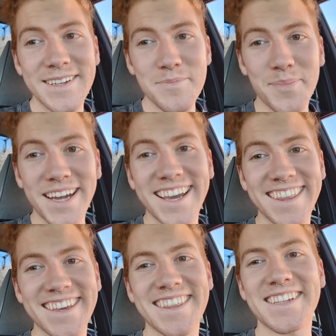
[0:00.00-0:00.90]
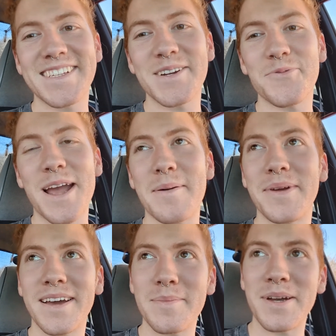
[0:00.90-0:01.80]
But I think that's going to wrap
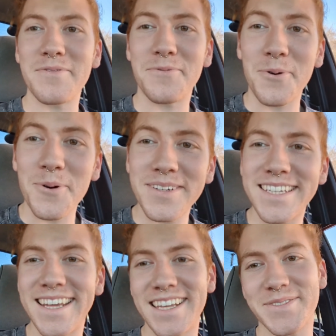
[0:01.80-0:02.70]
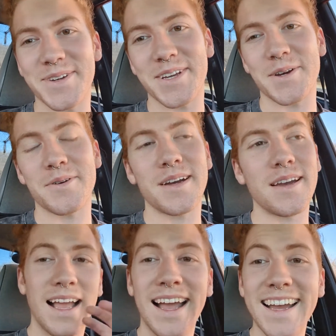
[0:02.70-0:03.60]
it up for today's video.
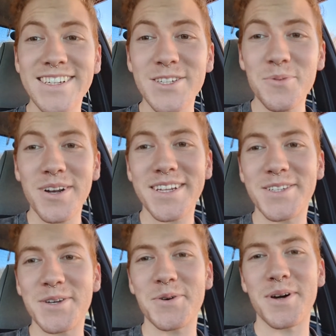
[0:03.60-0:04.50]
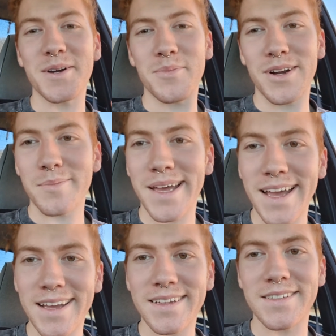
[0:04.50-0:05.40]
I just wanted to bring
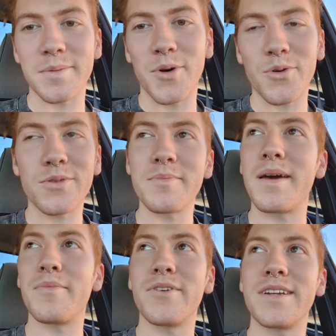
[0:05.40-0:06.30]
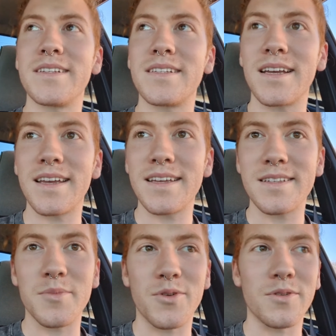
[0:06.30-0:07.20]
back some old memories, get
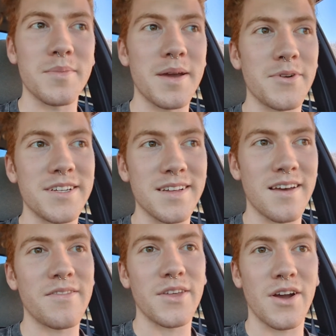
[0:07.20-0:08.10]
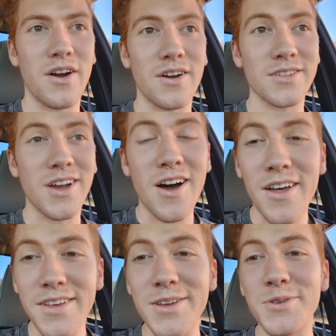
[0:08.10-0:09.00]
some old memories of the cars
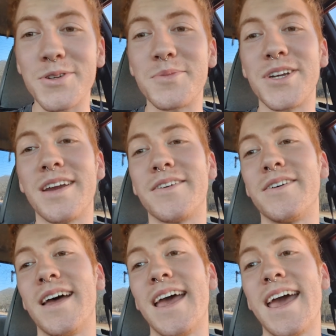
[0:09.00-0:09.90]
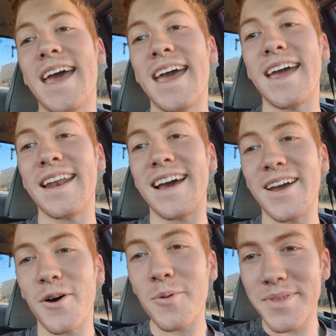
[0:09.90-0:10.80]
on the YouTube channel, and I
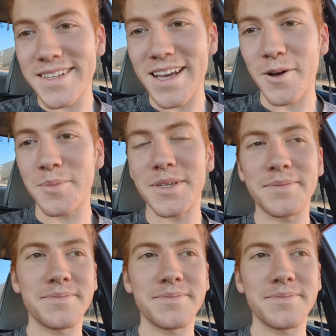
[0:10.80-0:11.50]
hope this helped.